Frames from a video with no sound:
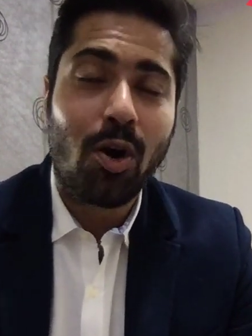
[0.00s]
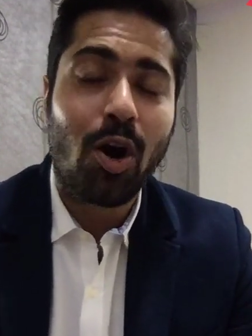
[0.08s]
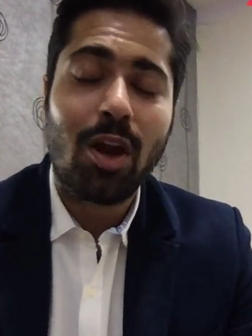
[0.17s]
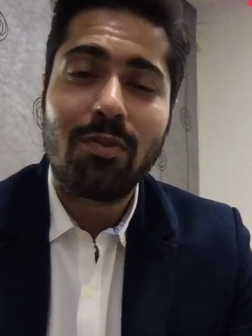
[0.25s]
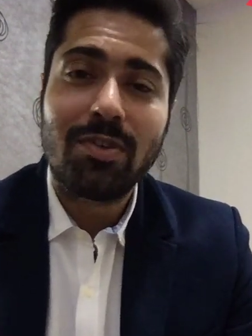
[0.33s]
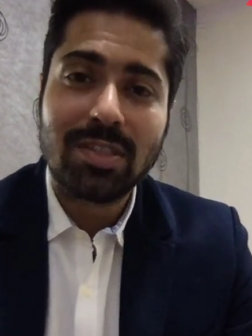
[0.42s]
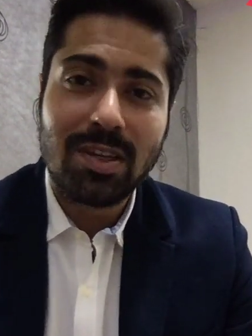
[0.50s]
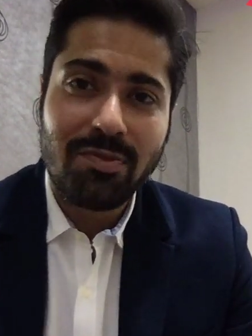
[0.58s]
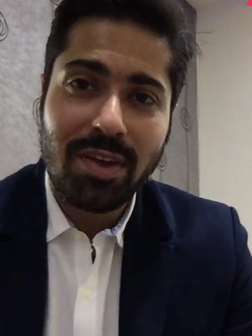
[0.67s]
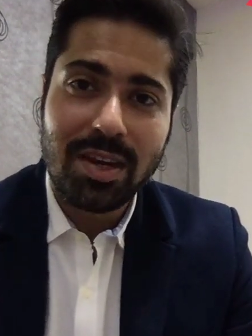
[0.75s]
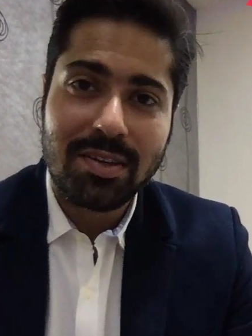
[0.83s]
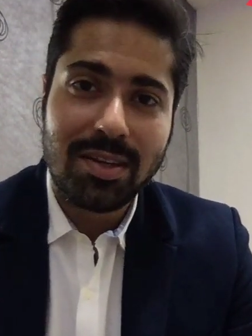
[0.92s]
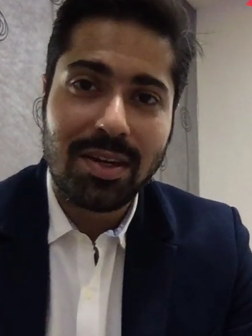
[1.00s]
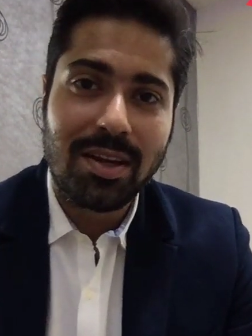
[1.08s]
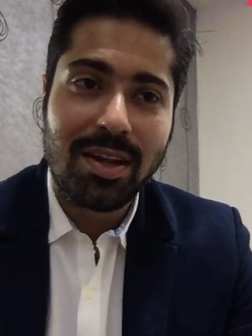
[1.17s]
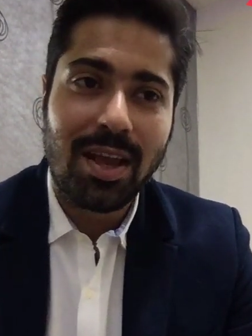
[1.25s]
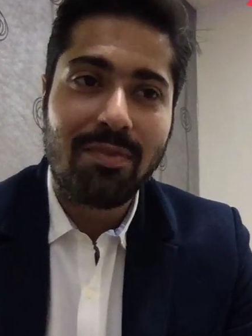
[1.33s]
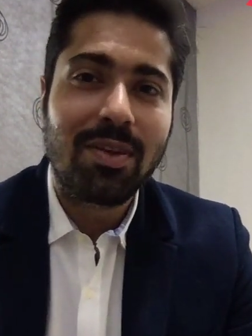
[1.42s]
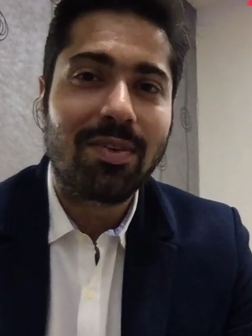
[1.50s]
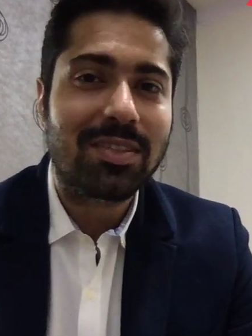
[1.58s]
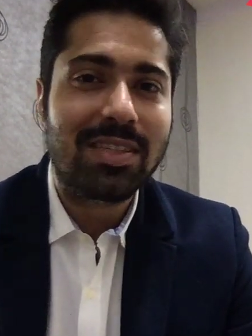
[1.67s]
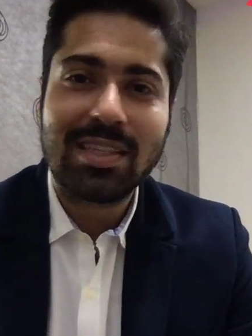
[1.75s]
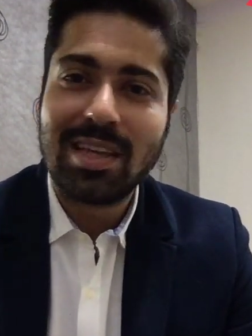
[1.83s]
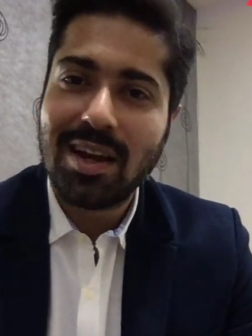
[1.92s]
All of us are affected,
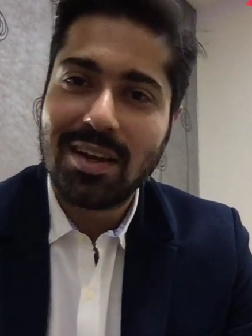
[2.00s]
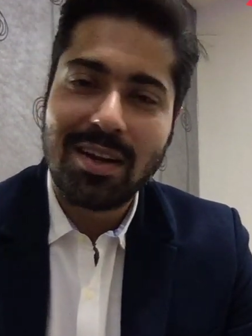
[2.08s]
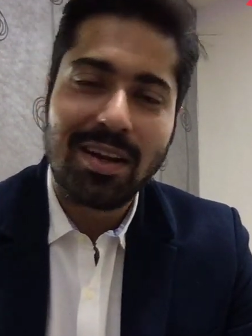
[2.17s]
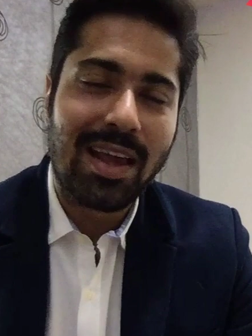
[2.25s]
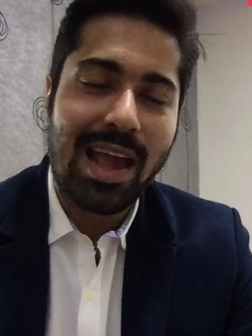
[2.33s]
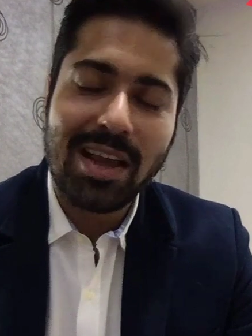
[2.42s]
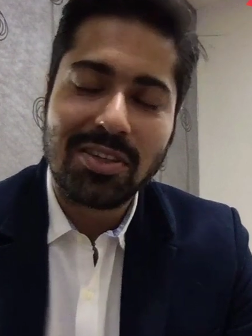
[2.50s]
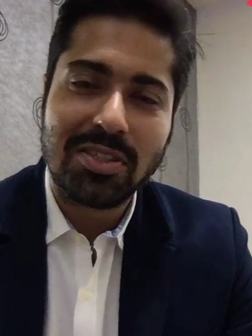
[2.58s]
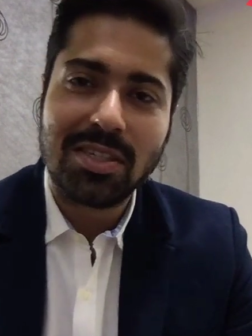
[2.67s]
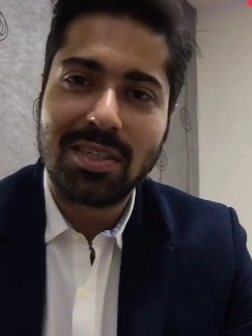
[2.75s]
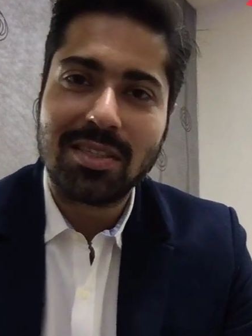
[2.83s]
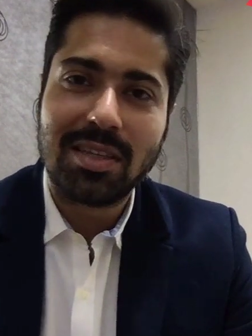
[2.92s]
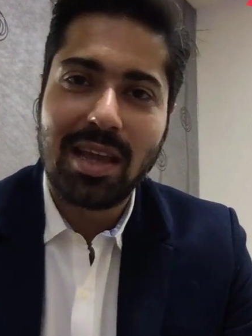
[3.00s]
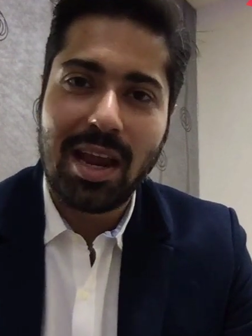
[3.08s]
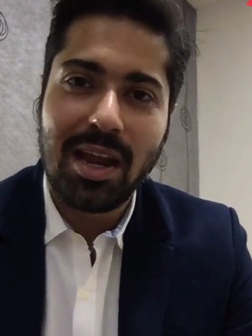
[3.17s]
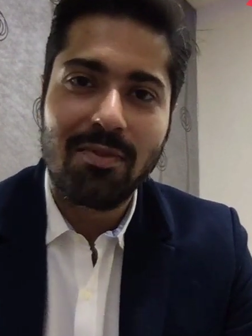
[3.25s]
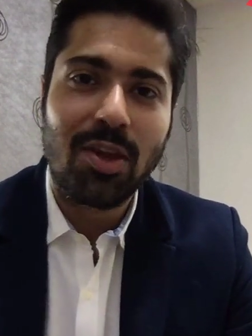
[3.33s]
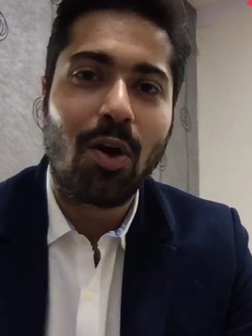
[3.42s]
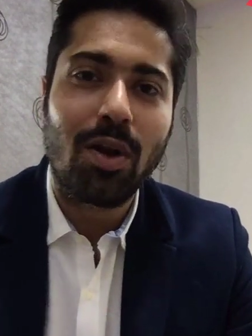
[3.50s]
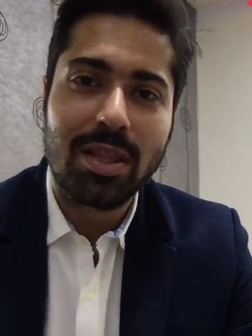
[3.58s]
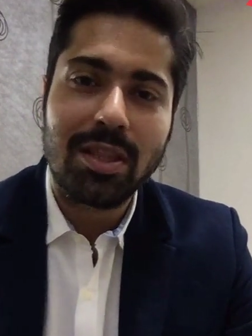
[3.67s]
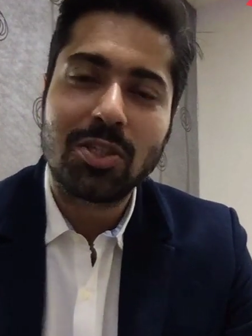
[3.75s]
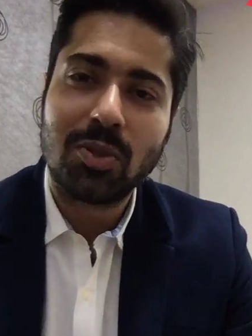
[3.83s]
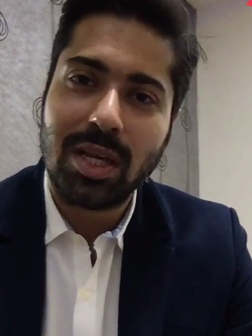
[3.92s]
everyone's disheartened, anxious, and we're all
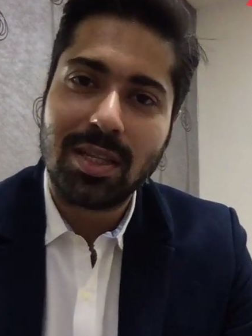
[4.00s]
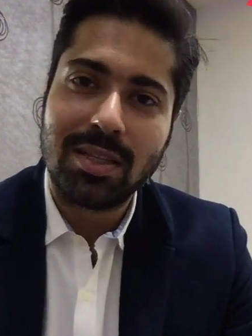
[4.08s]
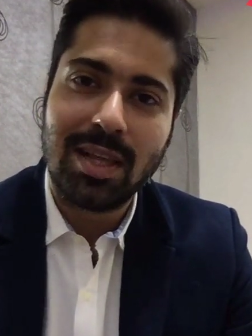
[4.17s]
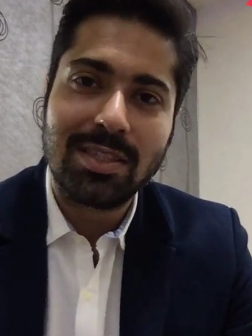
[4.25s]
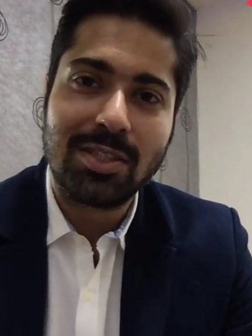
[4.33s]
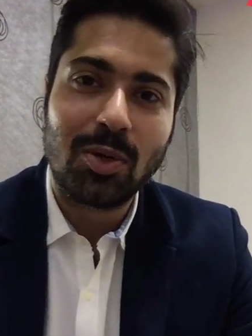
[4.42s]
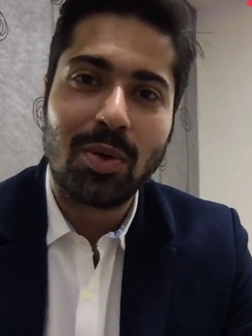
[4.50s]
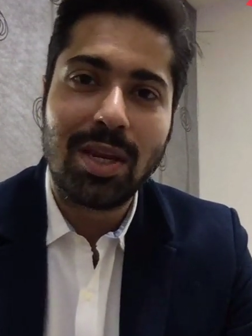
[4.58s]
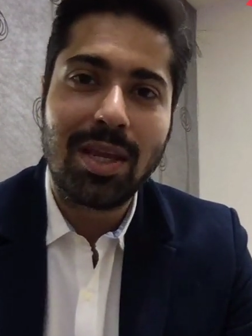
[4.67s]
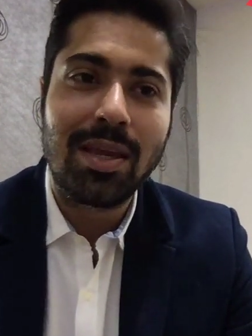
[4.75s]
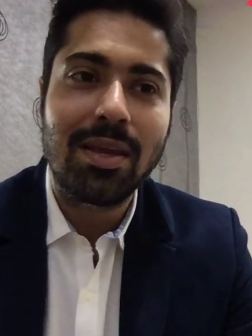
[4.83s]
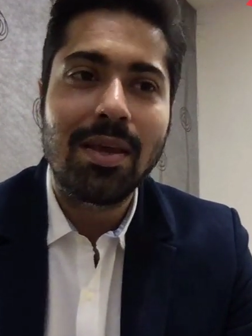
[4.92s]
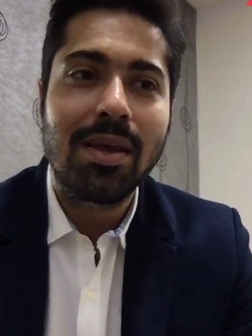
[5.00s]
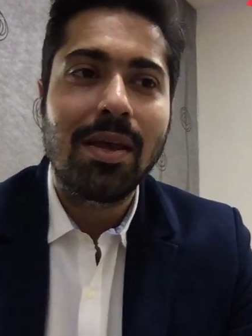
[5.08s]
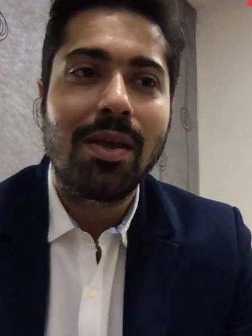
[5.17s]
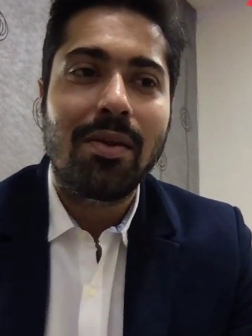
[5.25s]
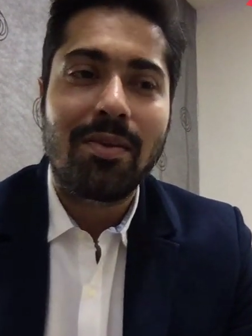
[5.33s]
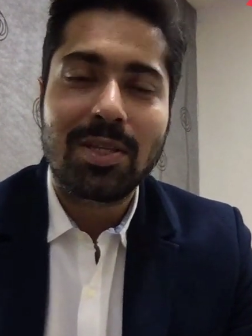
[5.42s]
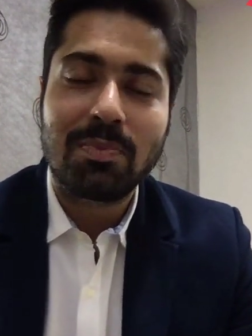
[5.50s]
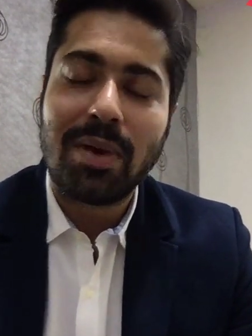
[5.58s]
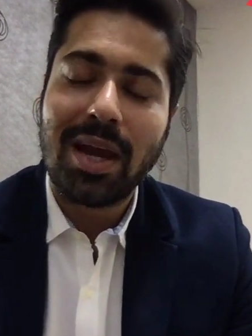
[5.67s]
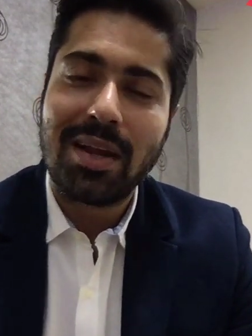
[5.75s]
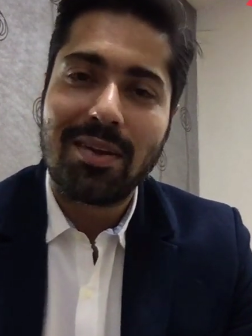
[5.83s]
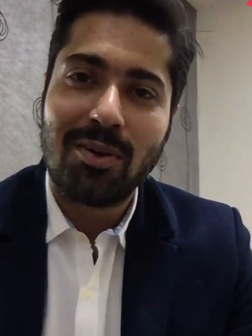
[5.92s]
in this together. That's the only
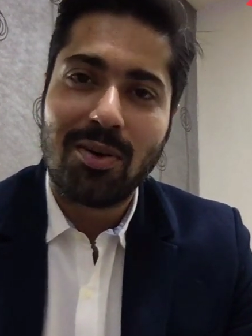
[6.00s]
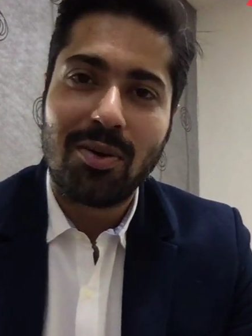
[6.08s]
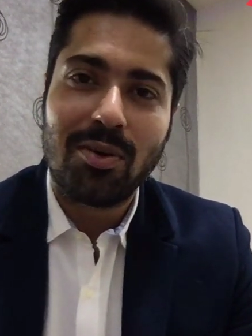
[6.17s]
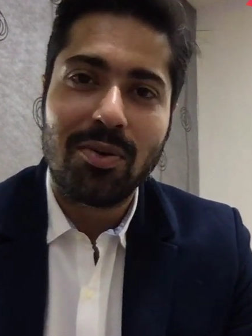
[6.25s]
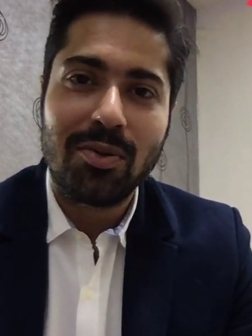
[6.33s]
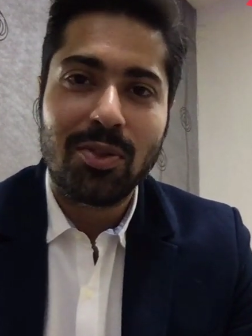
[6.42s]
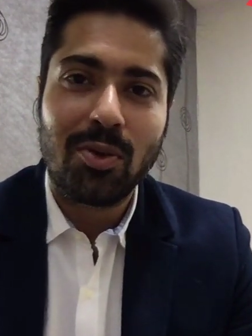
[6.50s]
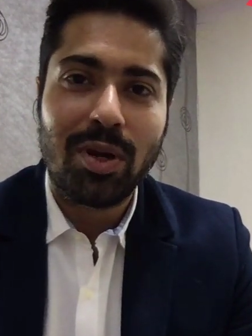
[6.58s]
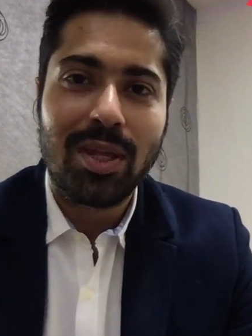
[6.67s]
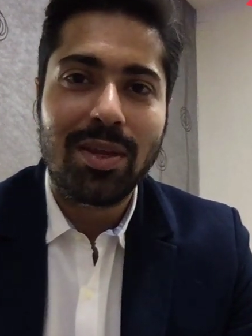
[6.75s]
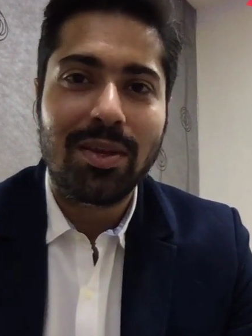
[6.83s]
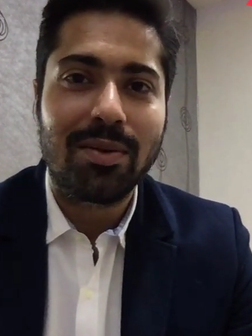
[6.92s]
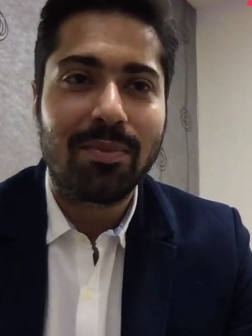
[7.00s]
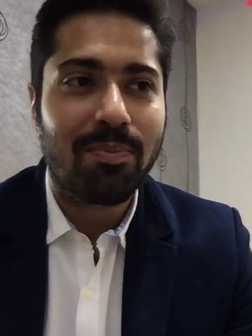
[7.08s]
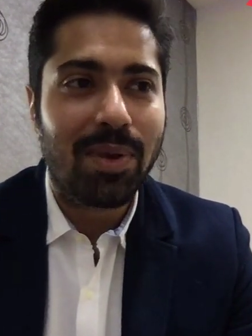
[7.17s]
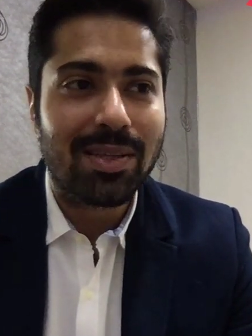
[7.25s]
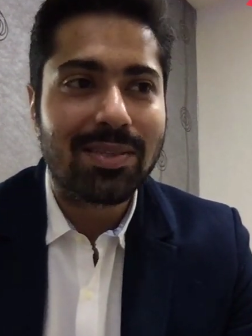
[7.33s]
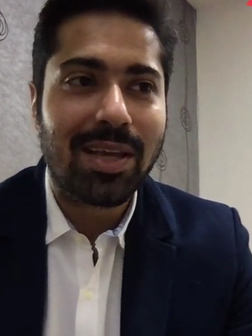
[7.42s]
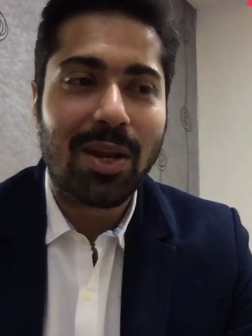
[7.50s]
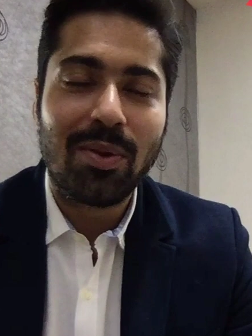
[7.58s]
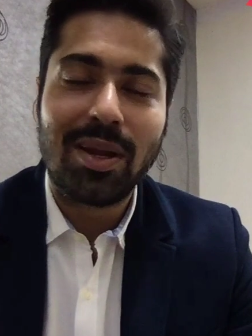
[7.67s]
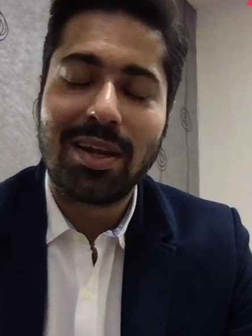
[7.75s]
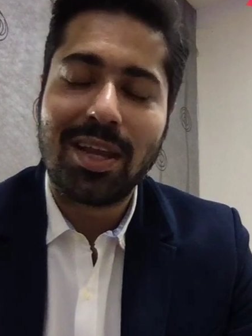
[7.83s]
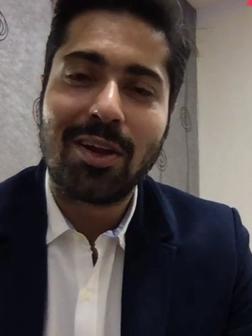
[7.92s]
respite or the only plus side you
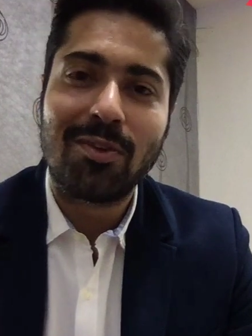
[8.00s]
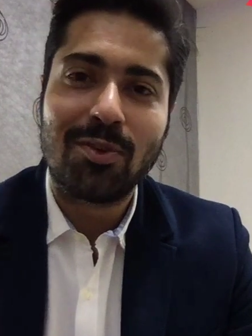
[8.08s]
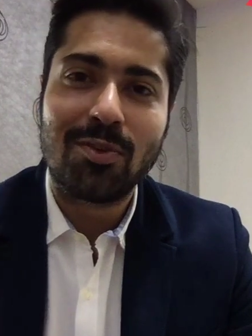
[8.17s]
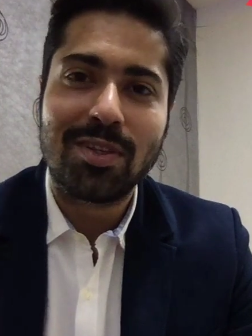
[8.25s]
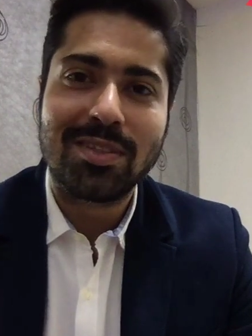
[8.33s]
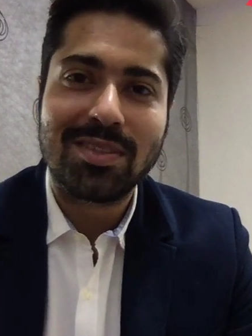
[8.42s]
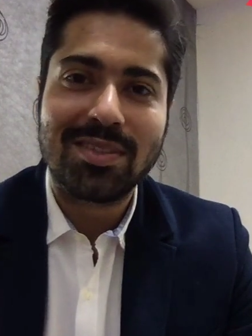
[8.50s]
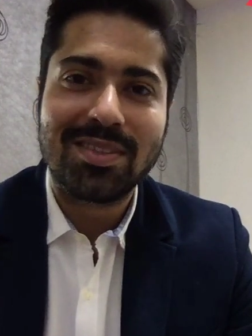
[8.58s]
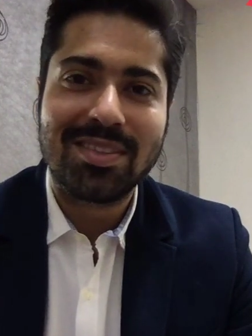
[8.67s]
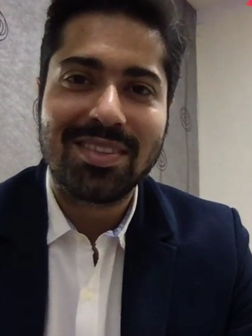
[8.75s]
can take out of this.